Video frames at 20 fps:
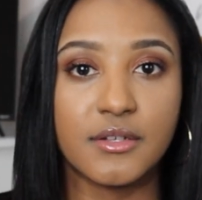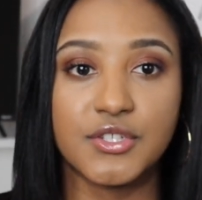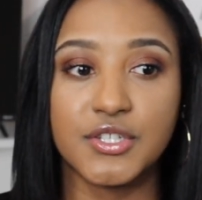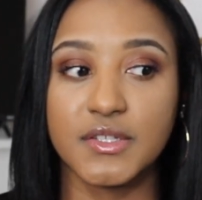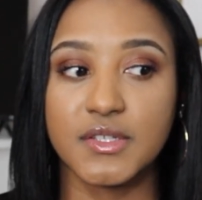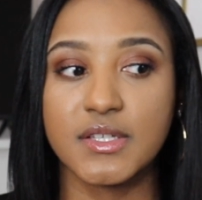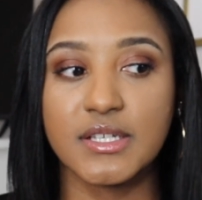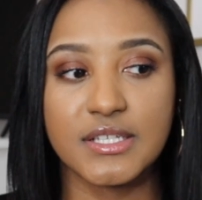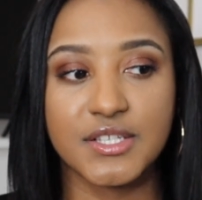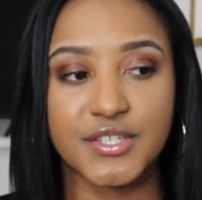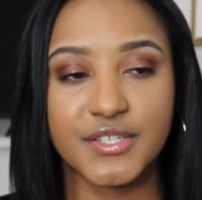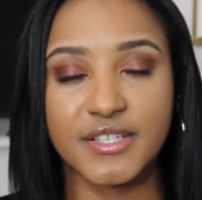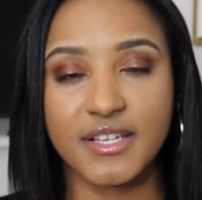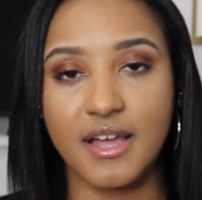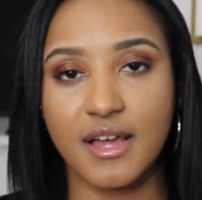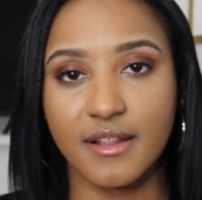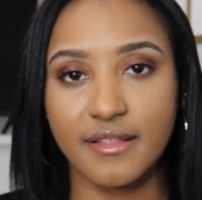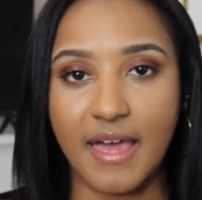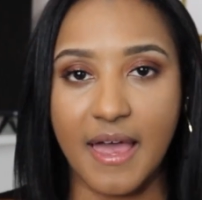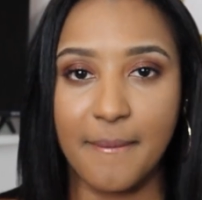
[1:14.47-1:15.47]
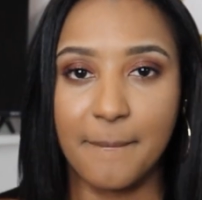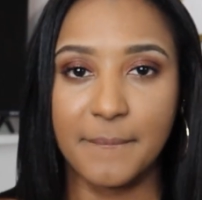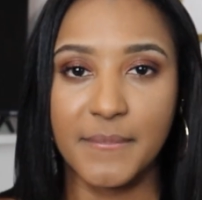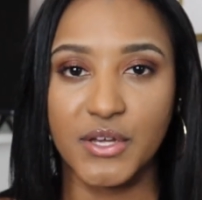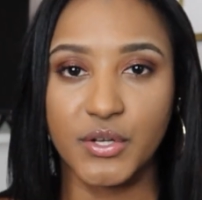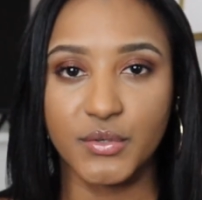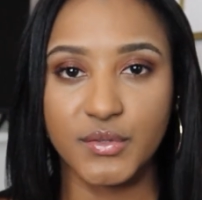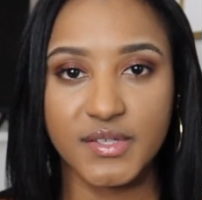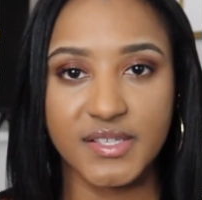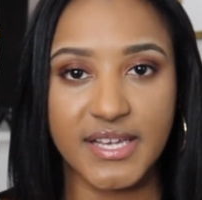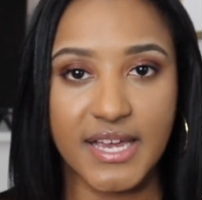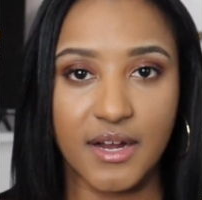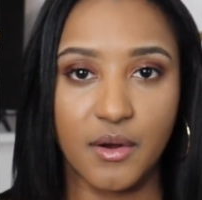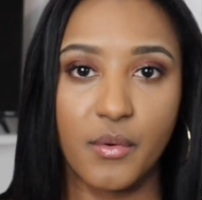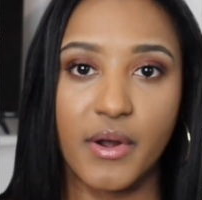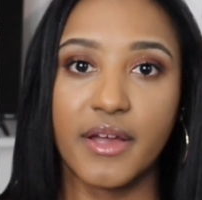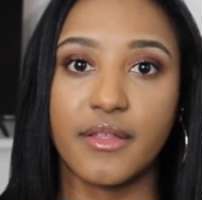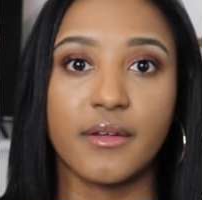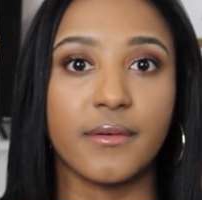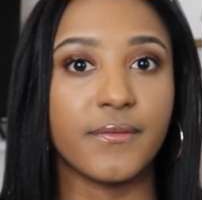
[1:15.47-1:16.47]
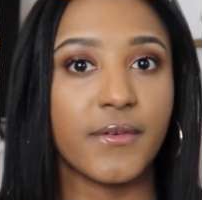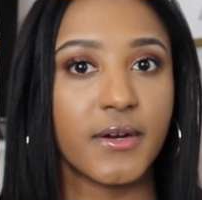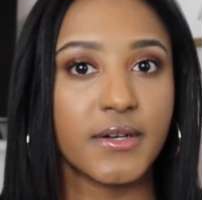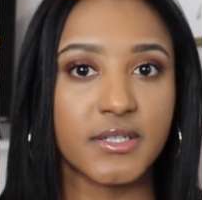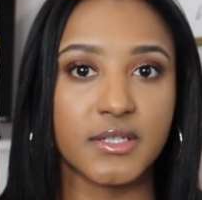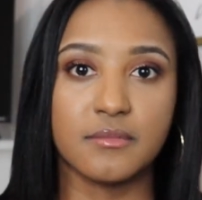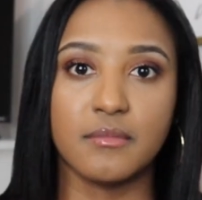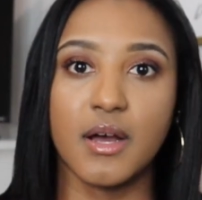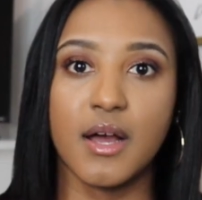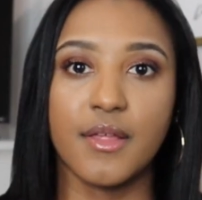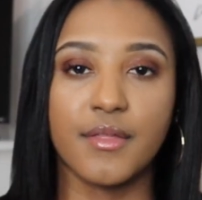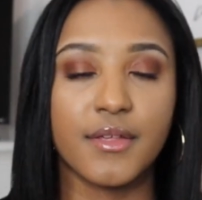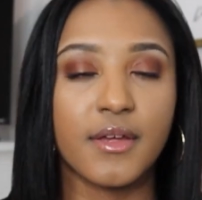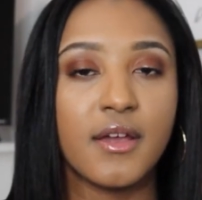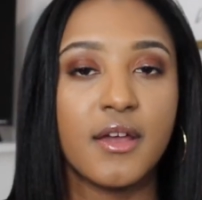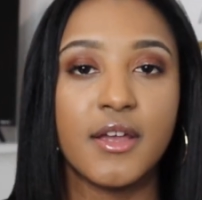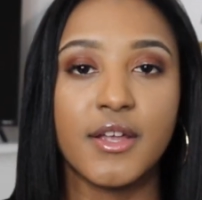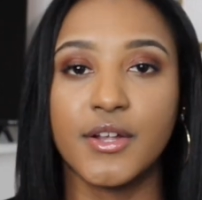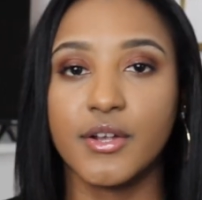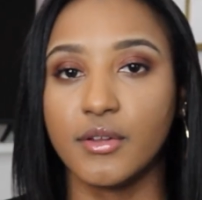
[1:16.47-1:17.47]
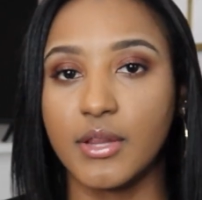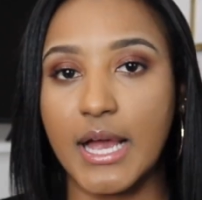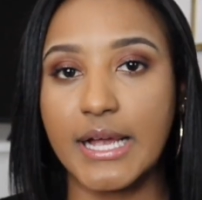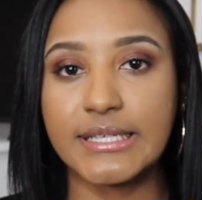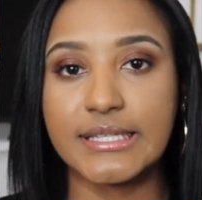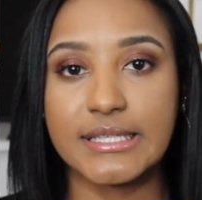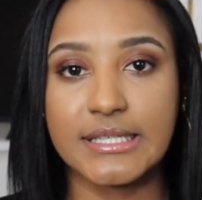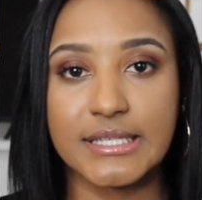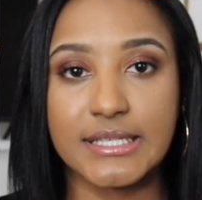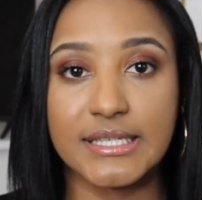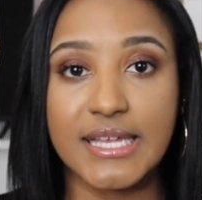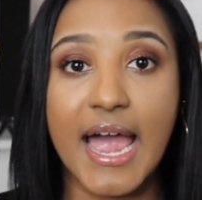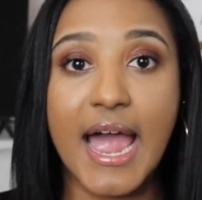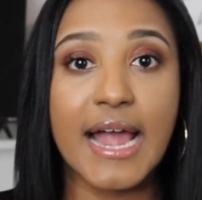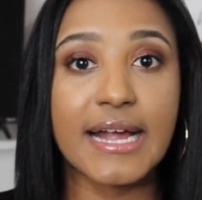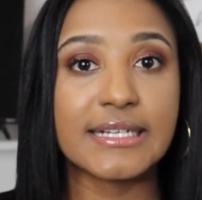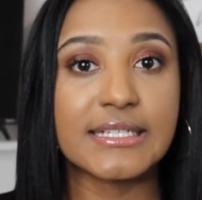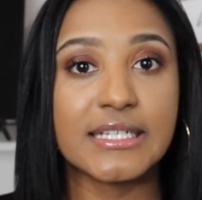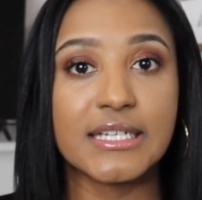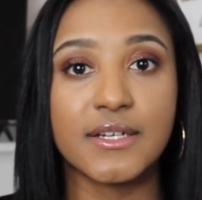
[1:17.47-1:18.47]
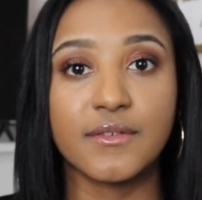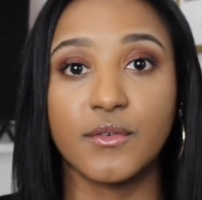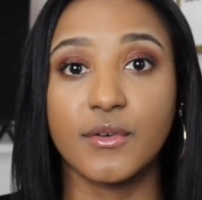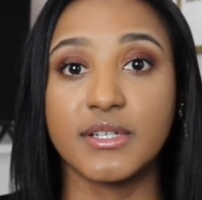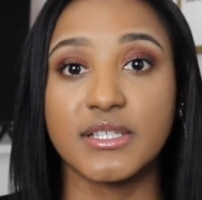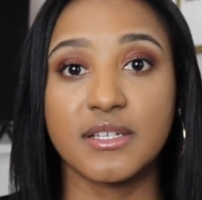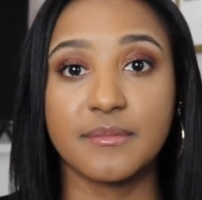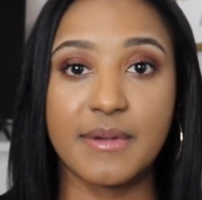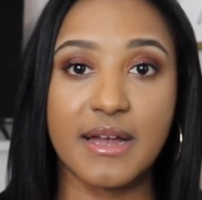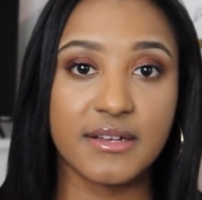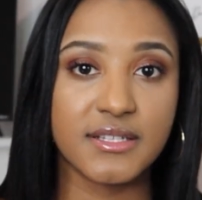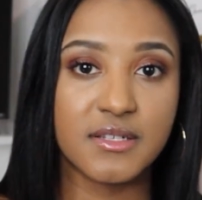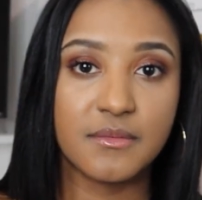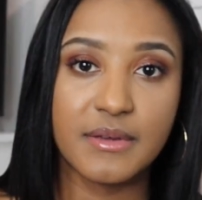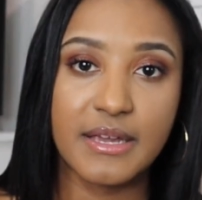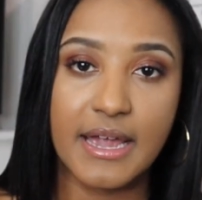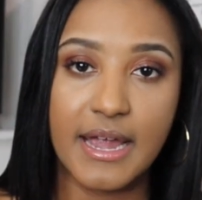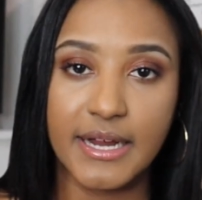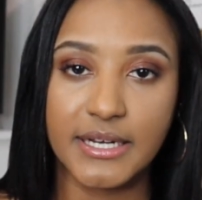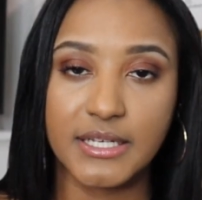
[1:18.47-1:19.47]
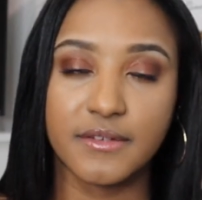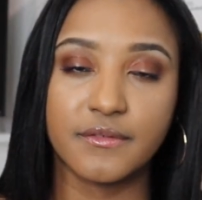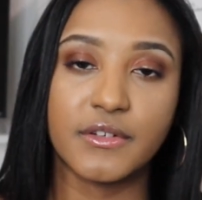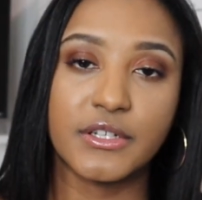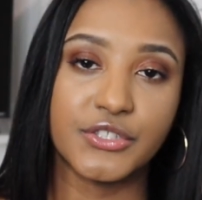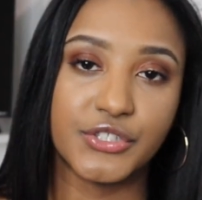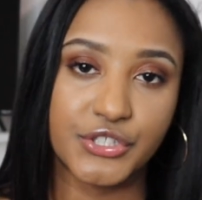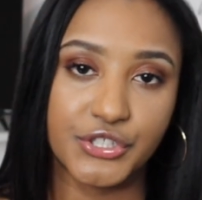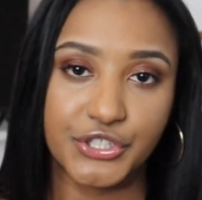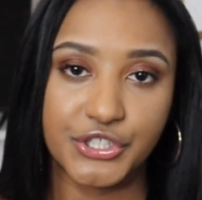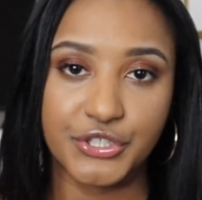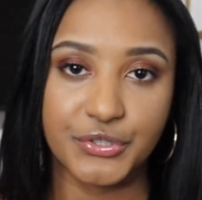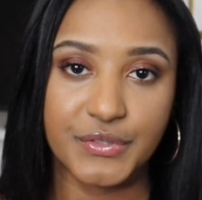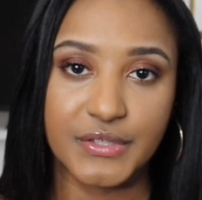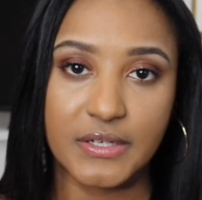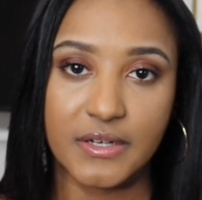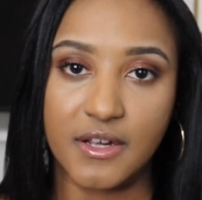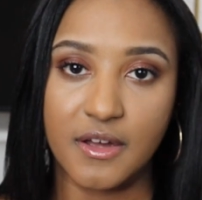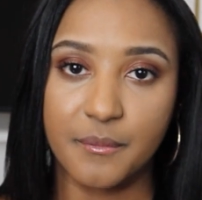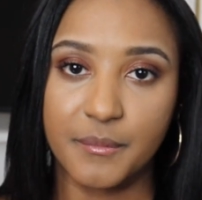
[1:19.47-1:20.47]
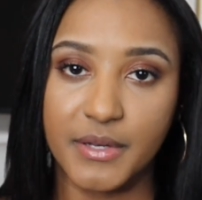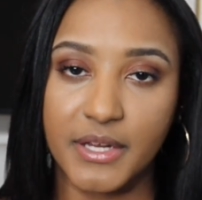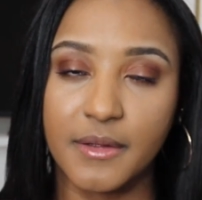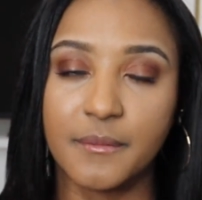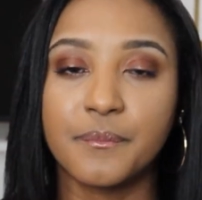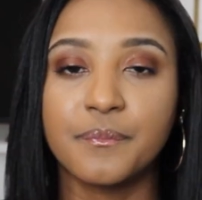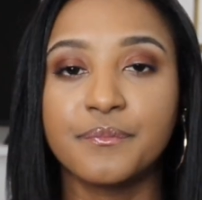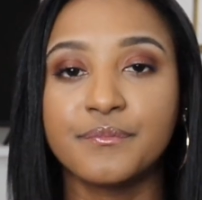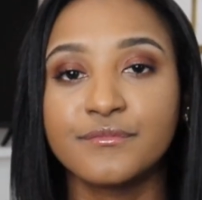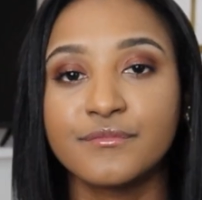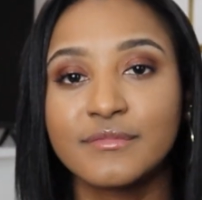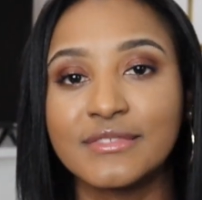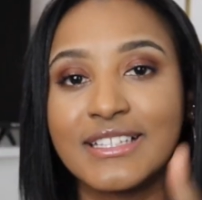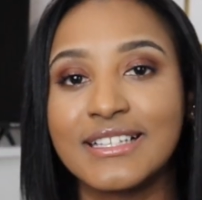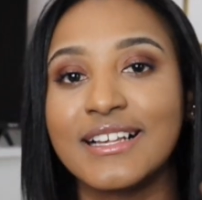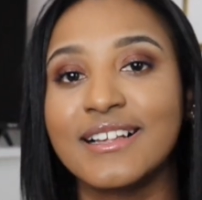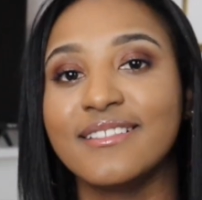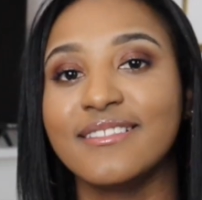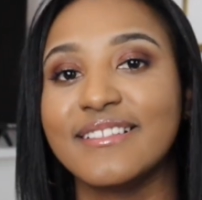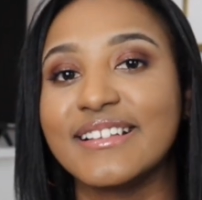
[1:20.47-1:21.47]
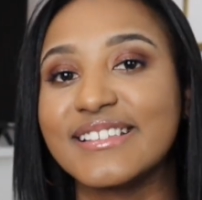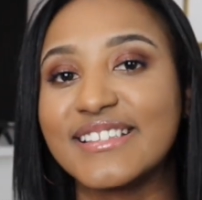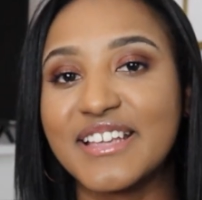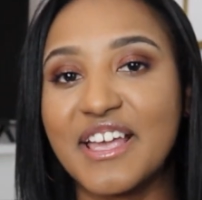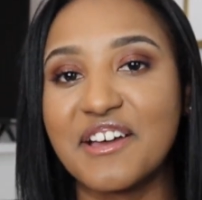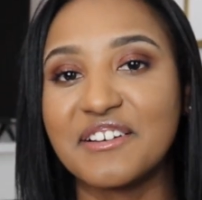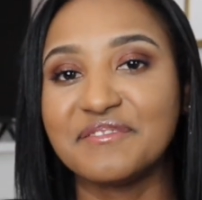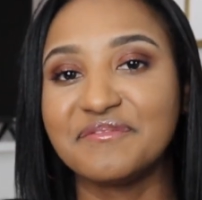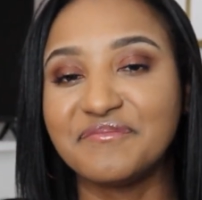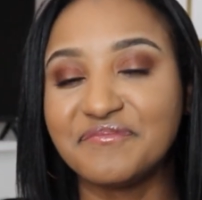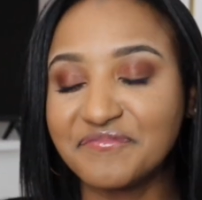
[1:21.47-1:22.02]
It's just kind of that middle segue. The first month your license is active or it's about to be active because you're choosing a company. Let's go.